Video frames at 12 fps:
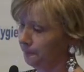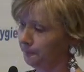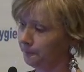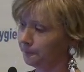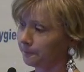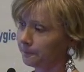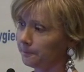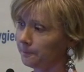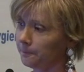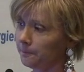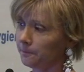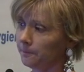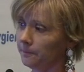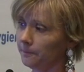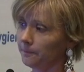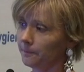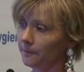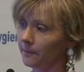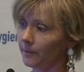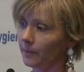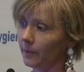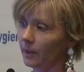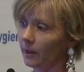Nobody speaks.